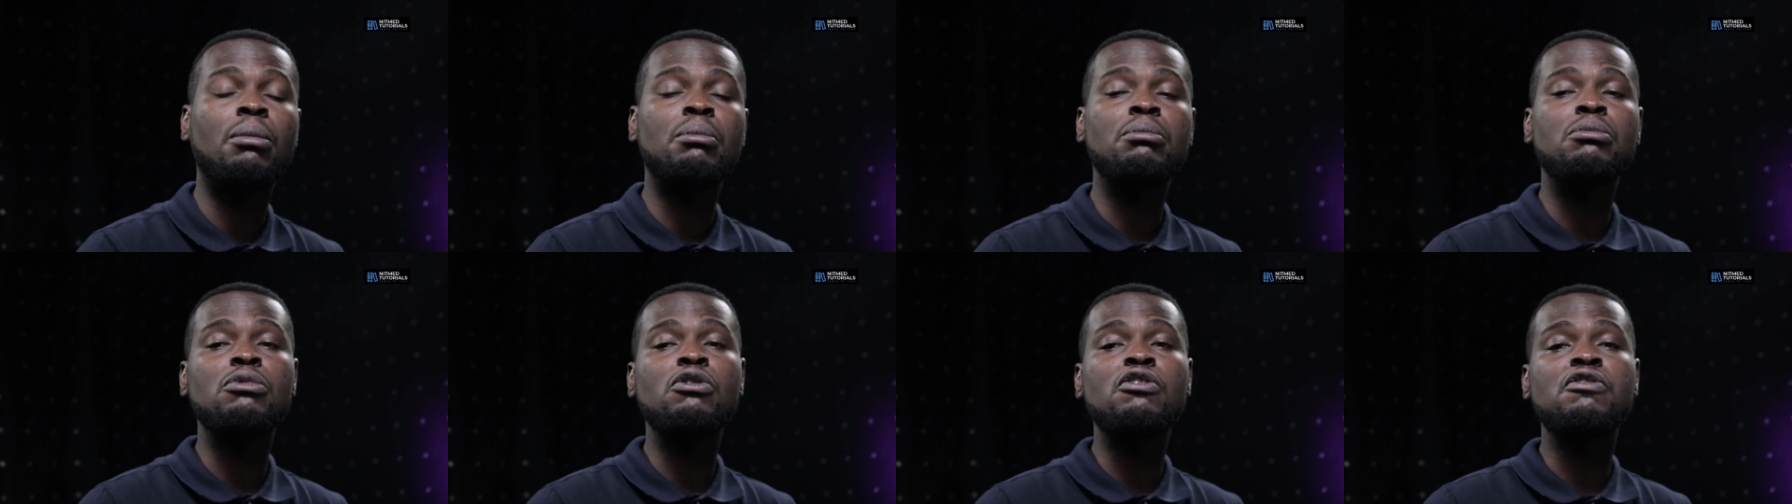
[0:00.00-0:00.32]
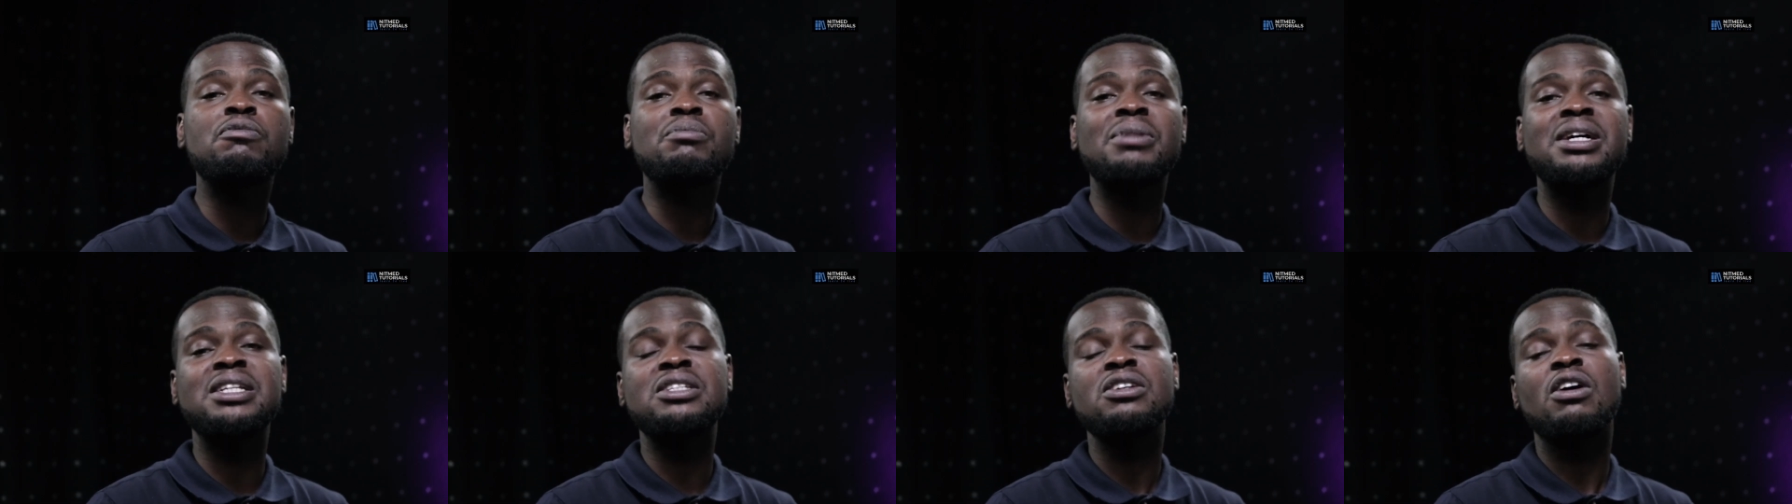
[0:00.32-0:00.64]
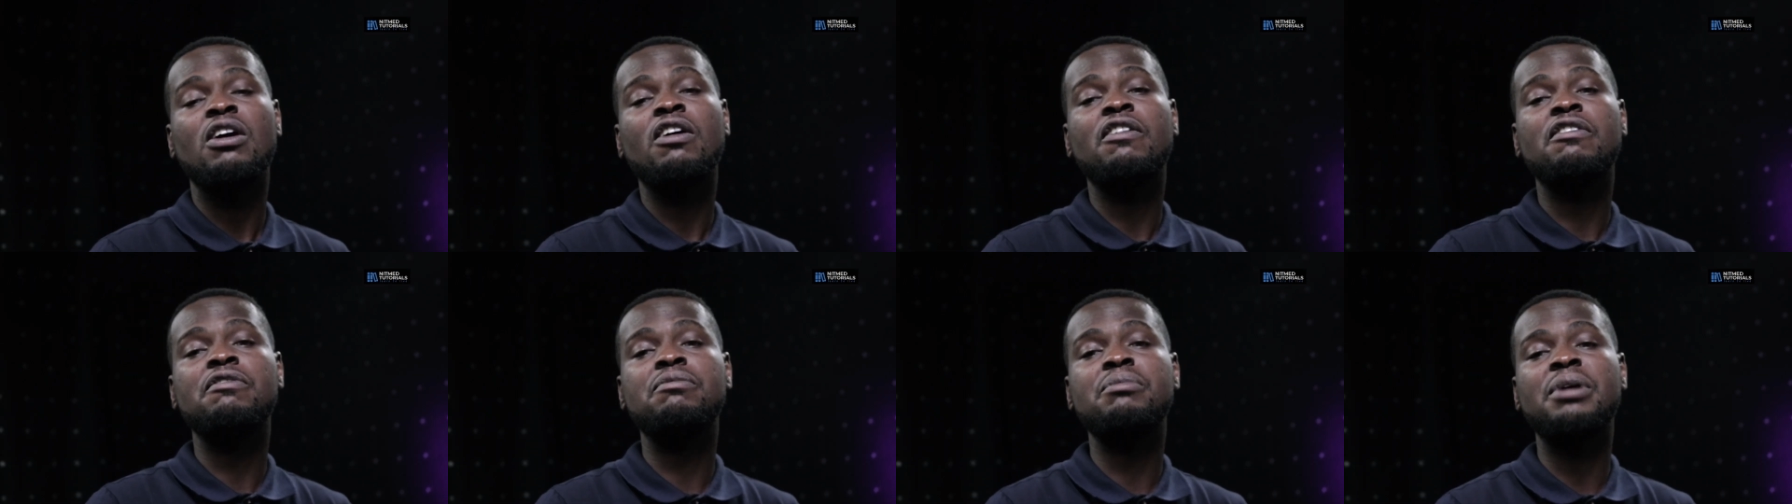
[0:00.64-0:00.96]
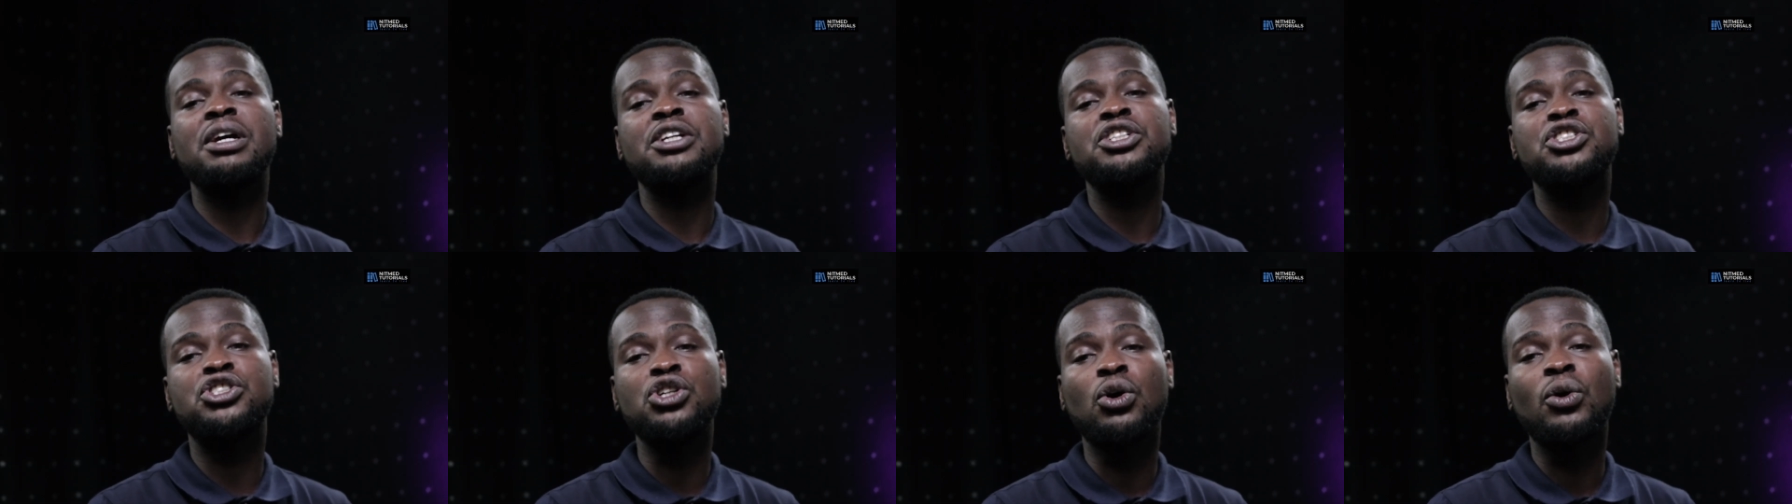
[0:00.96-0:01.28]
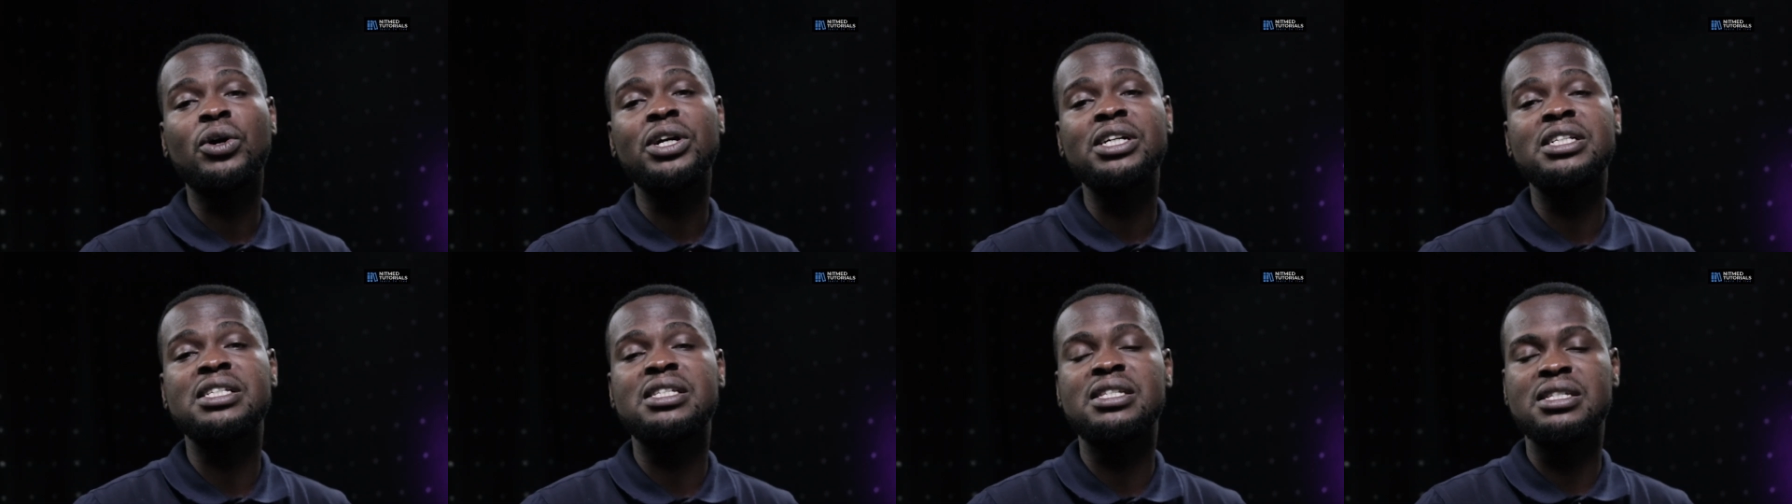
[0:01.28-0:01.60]
movement of
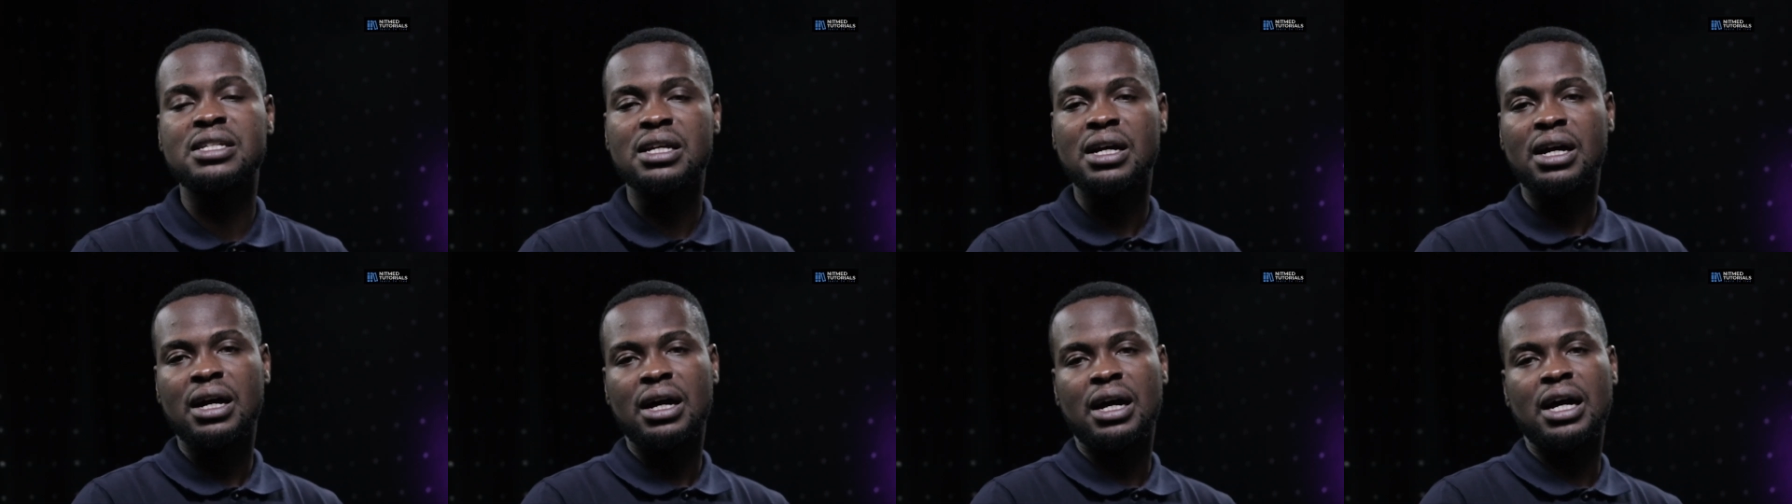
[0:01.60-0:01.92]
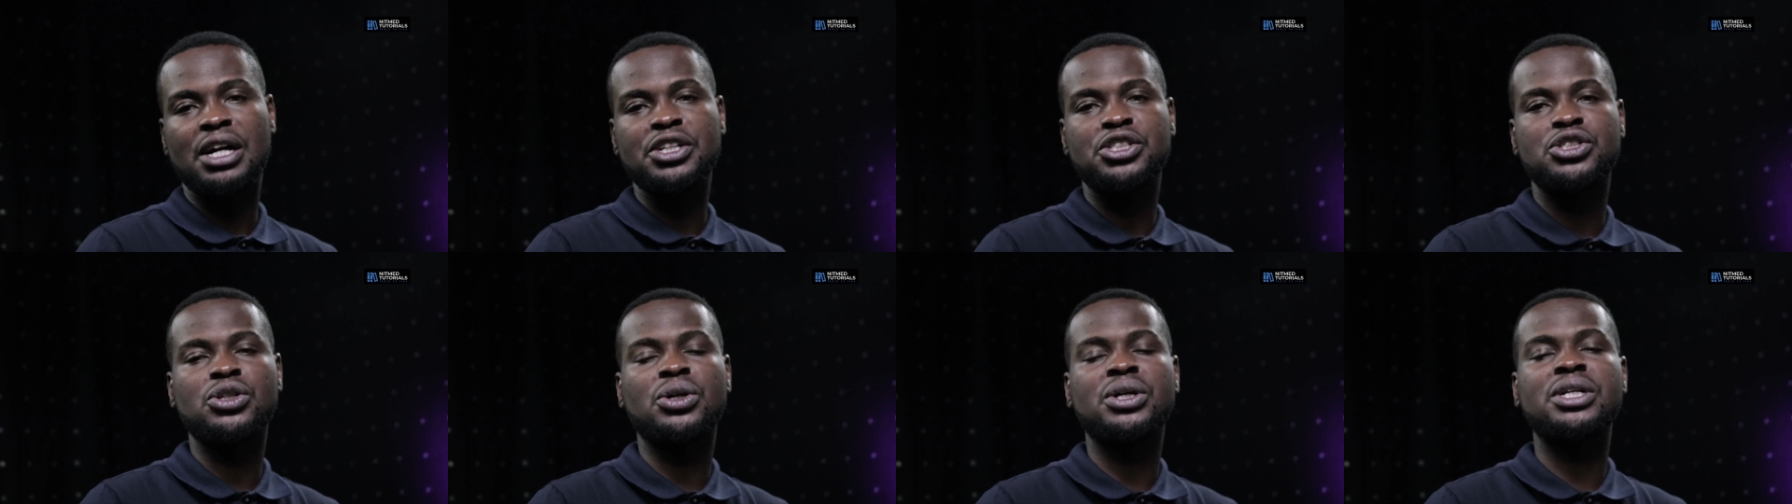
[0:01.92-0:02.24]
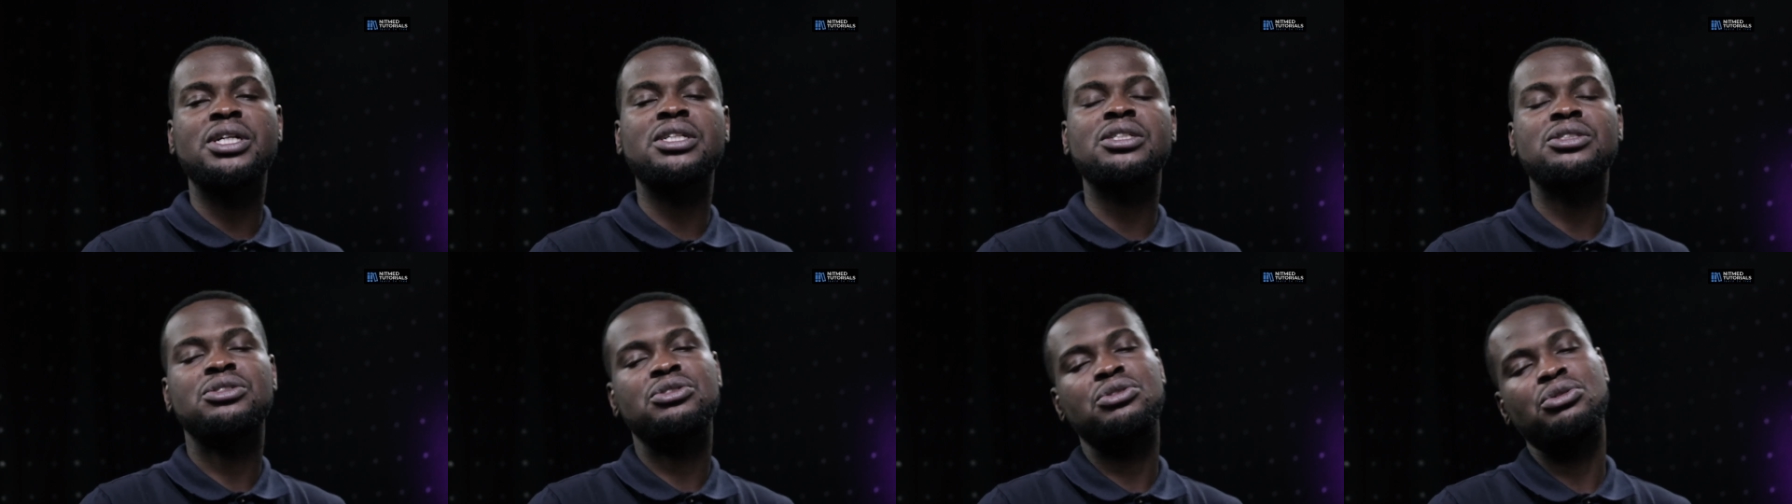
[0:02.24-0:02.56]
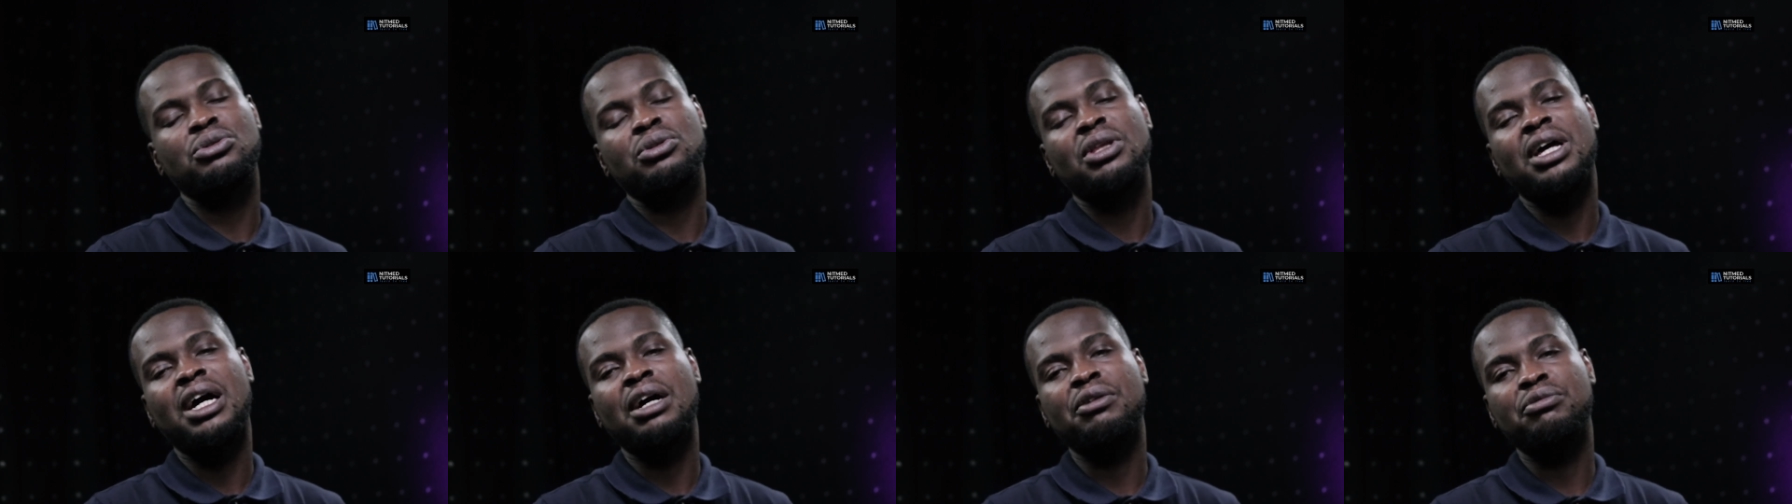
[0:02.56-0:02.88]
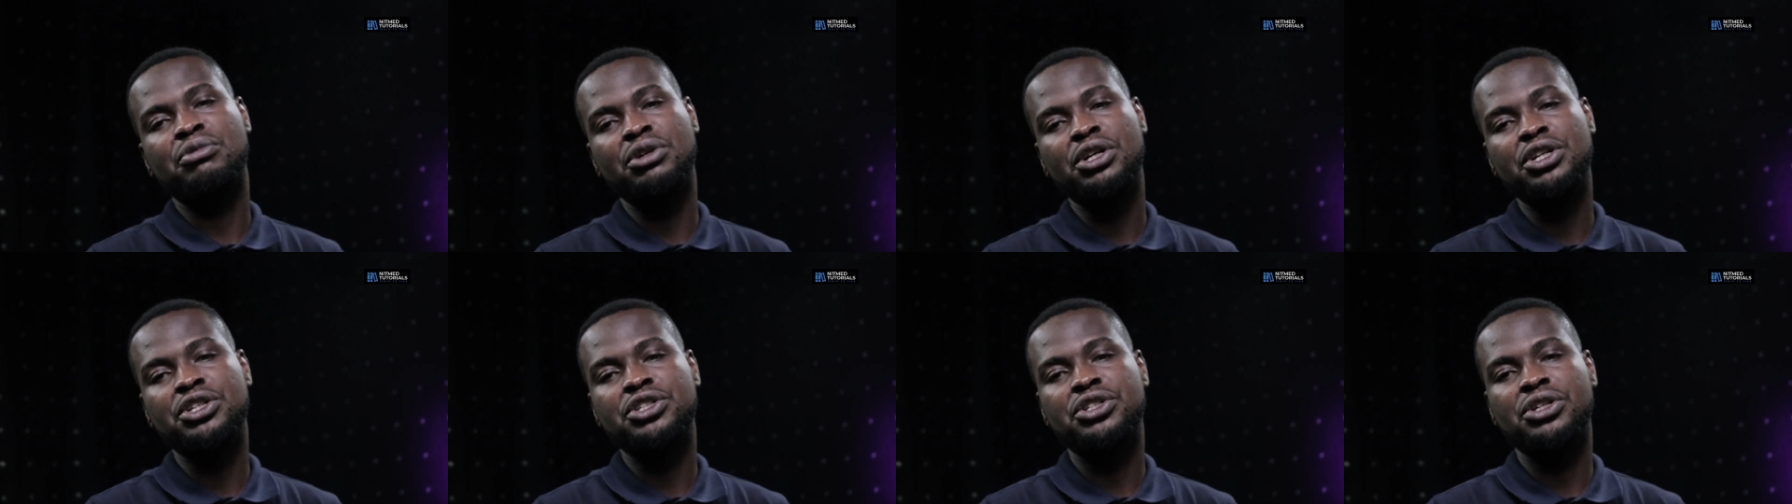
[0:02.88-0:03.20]
joints adjoining to that
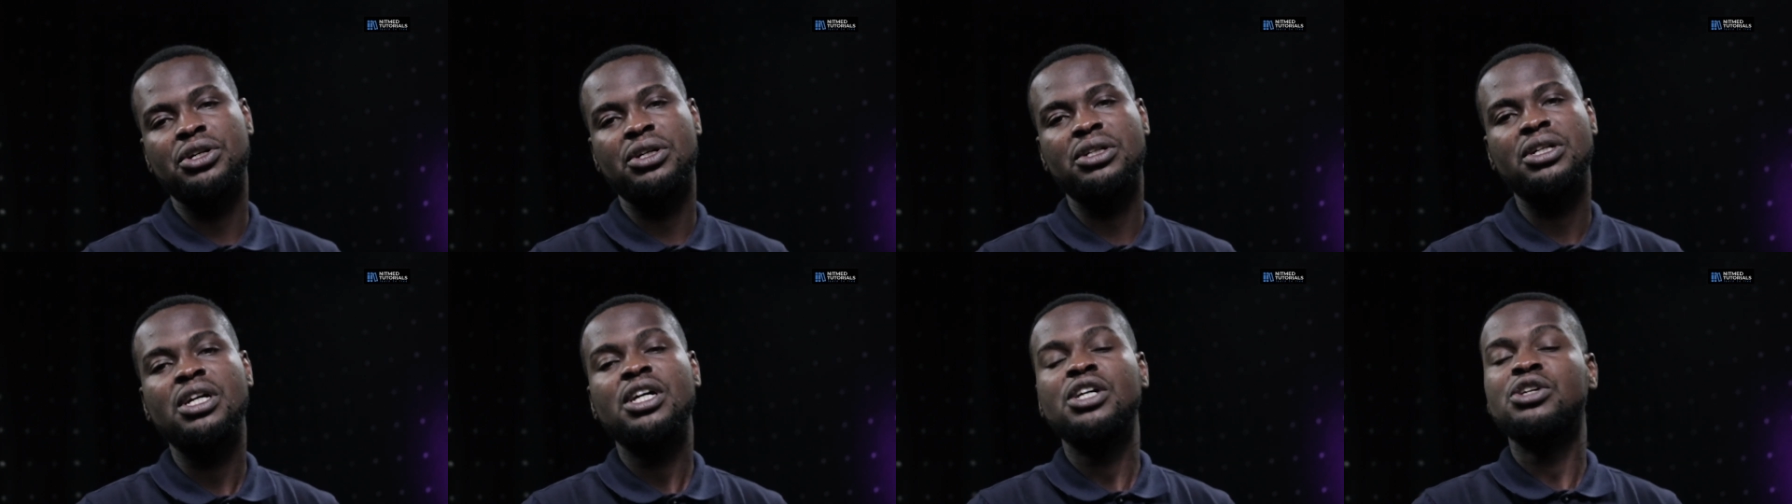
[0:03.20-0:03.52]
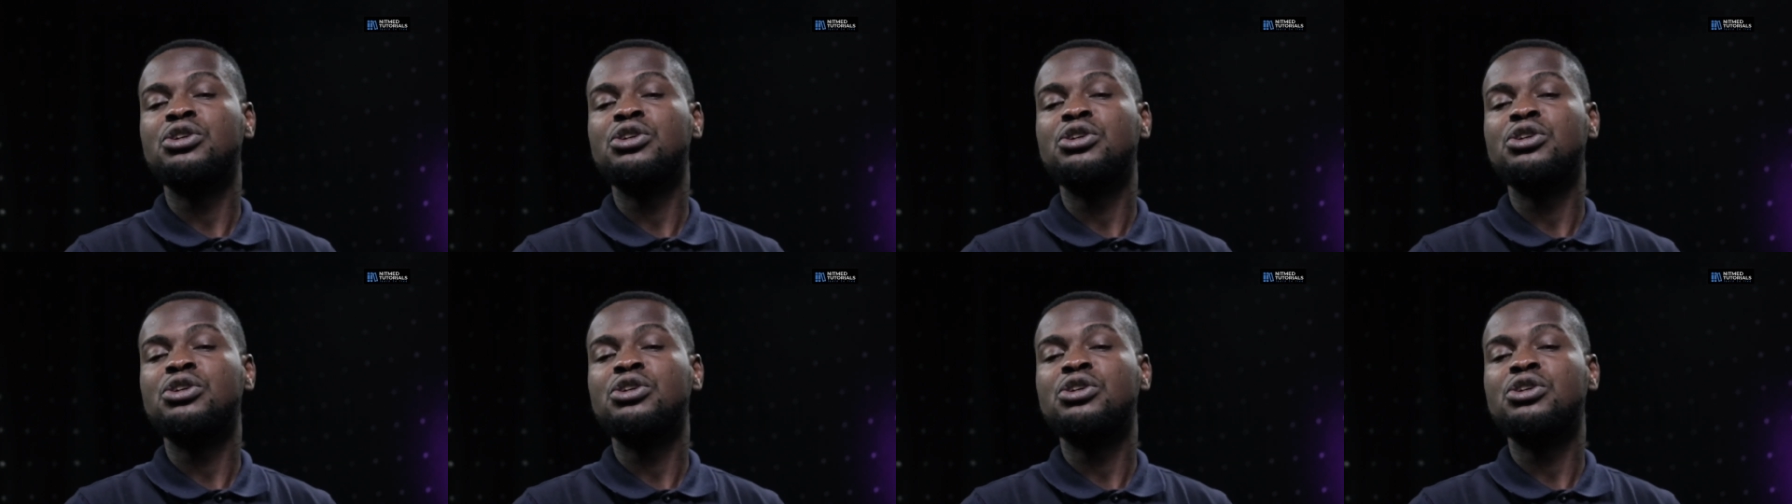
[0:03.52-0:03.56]
region,